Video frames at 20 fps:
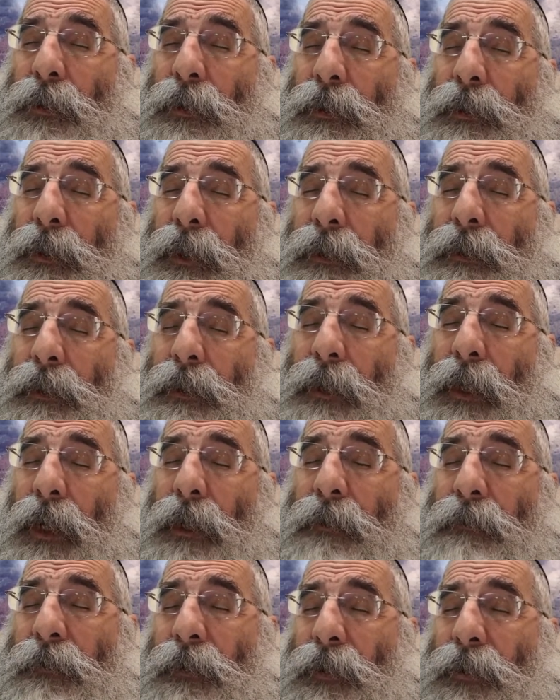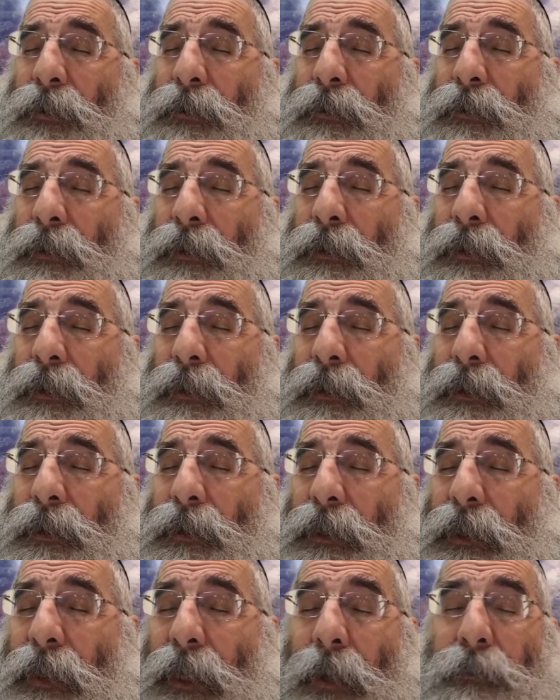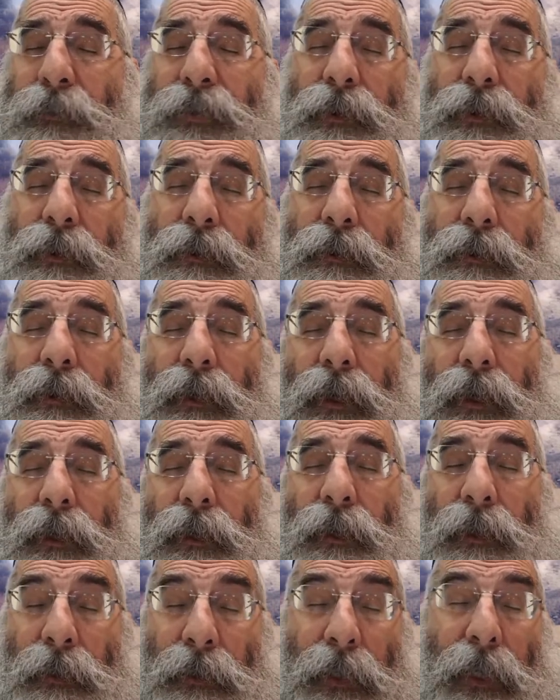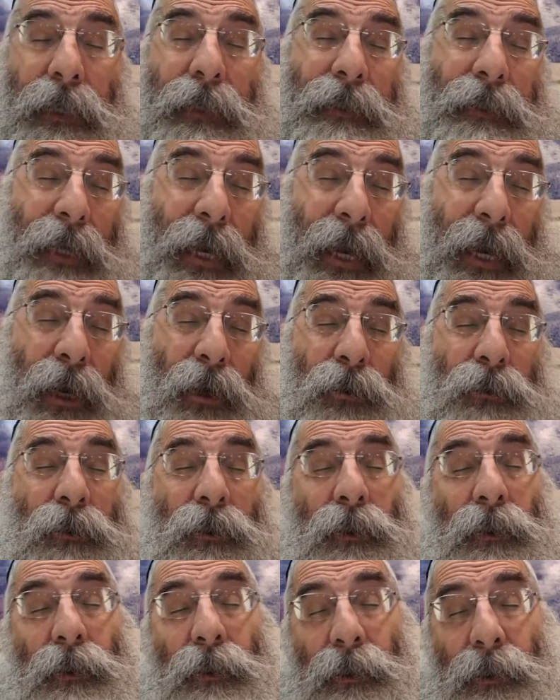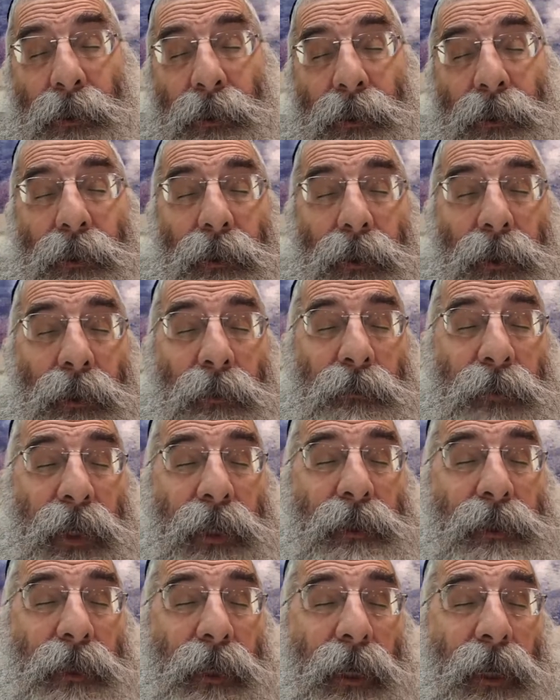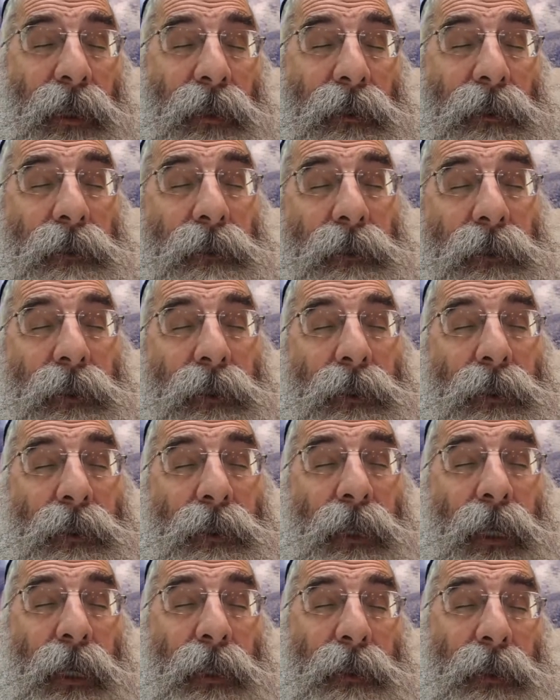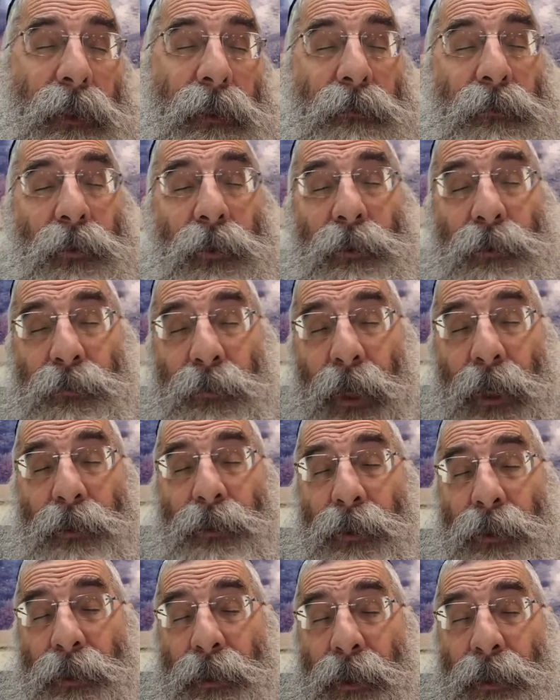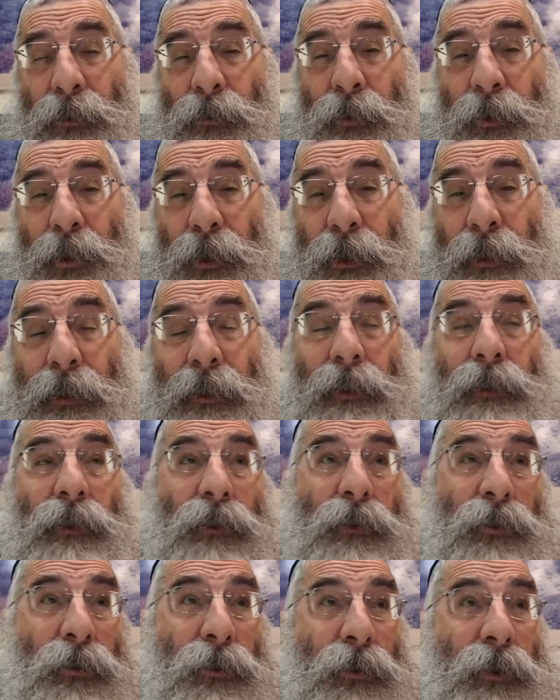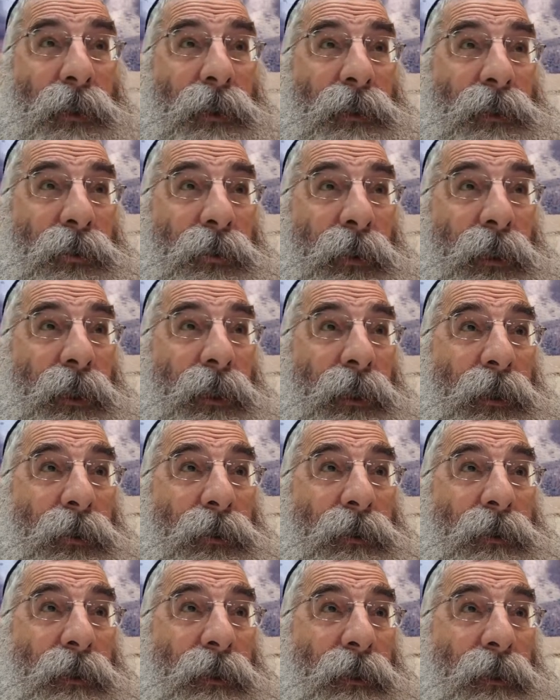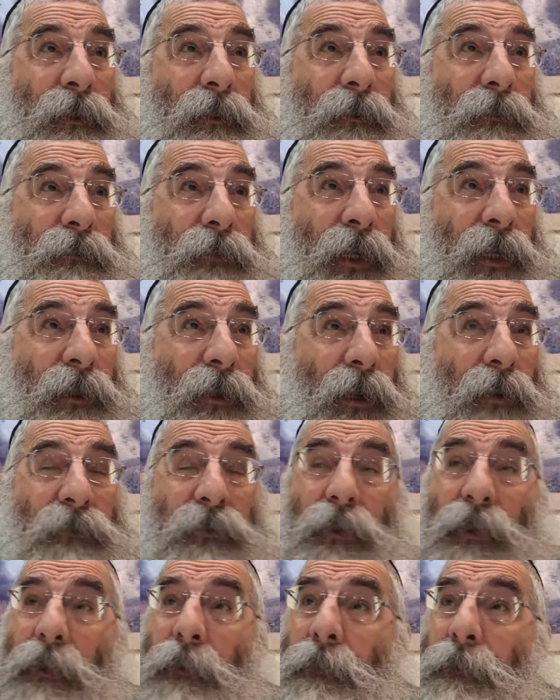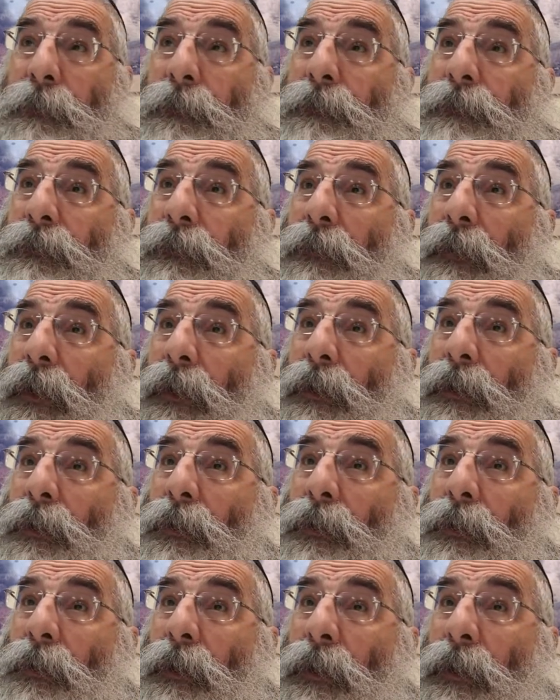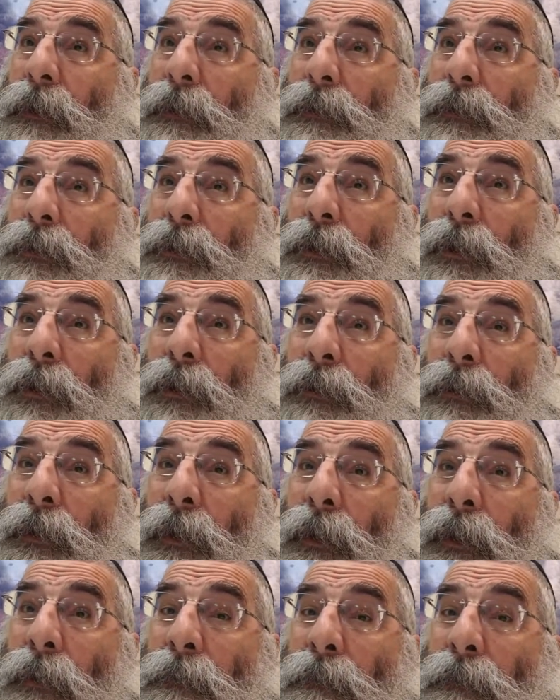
It says that Yaakov Avinu slept. He lay down in Beis Kel. And then, of course, Rashi says, which he didn't do in his 20 years in by Lavan. All right, so